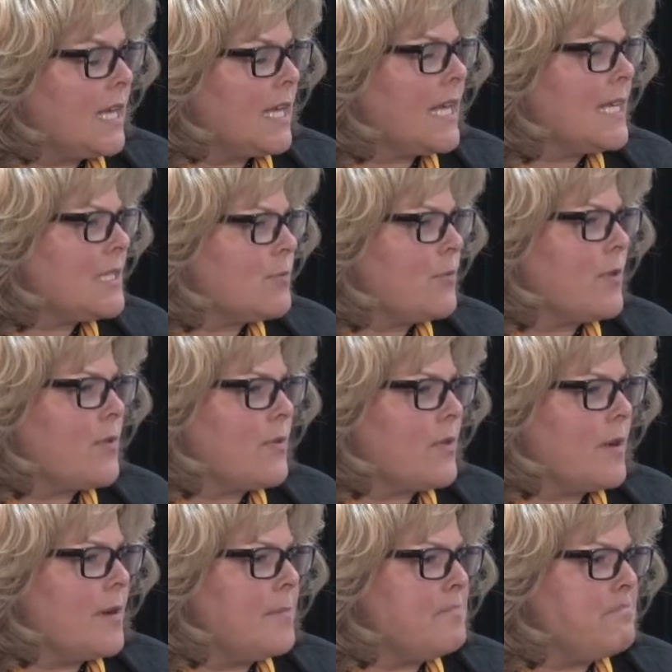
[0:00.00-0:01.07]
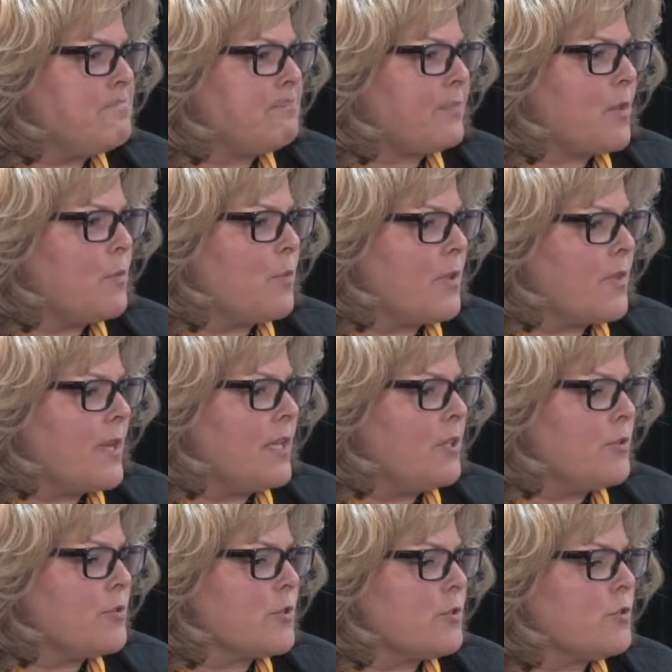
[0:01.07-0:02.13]
And I guess with end
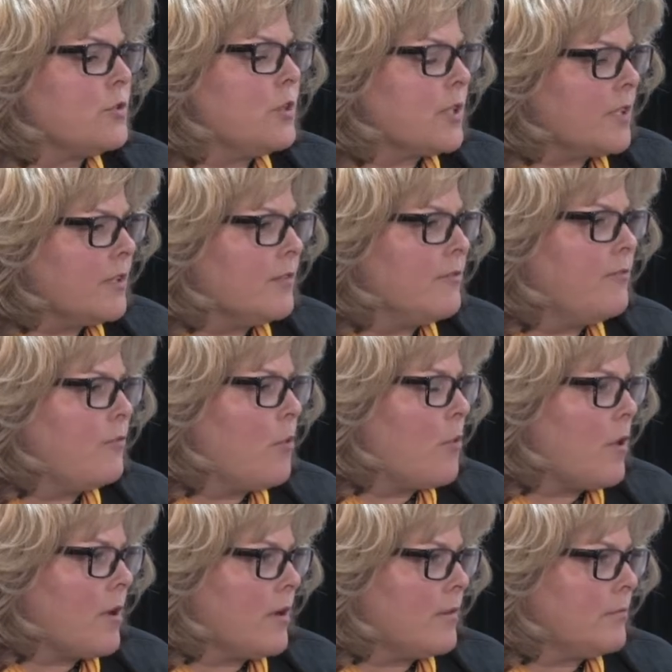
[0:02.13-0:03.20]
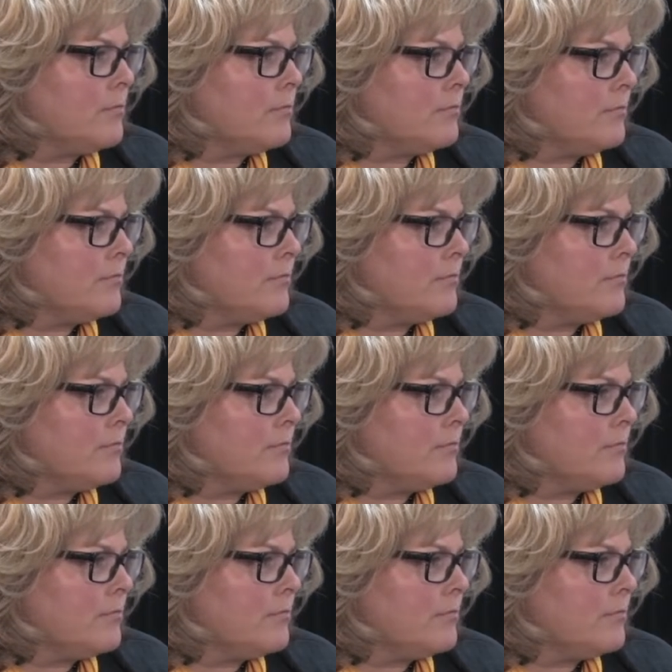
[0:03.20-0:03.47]
users looking for